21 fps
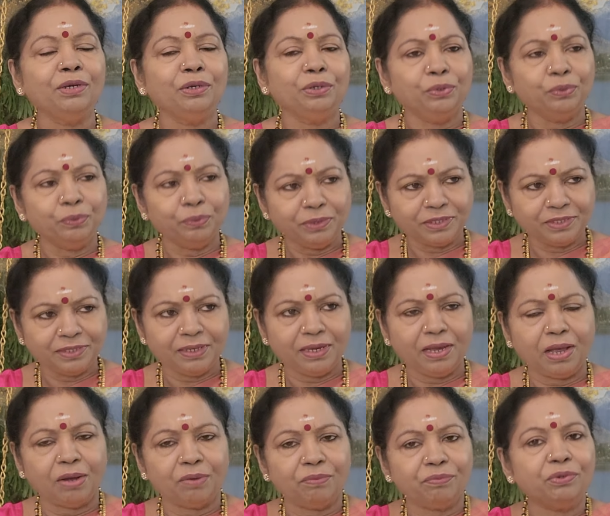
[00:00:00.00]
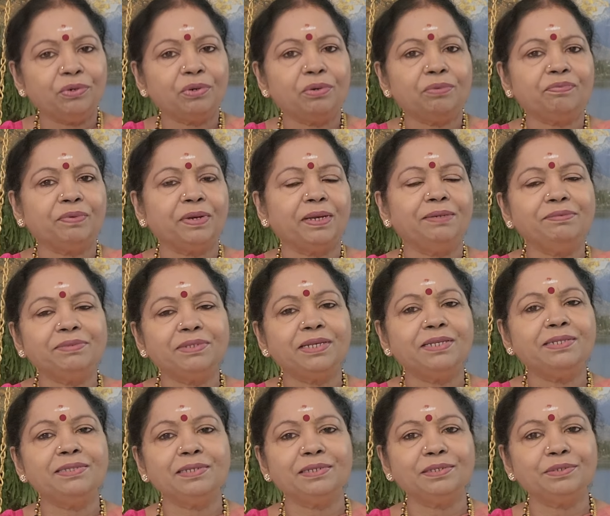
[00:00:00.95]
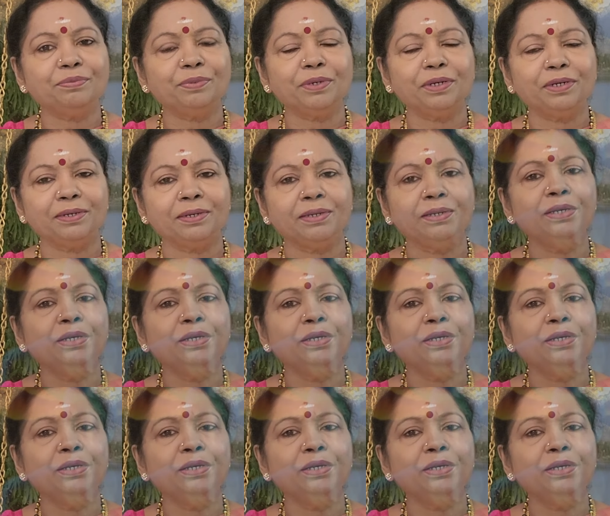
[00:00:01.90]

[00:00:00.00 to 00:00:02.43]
You will see how your five senses work.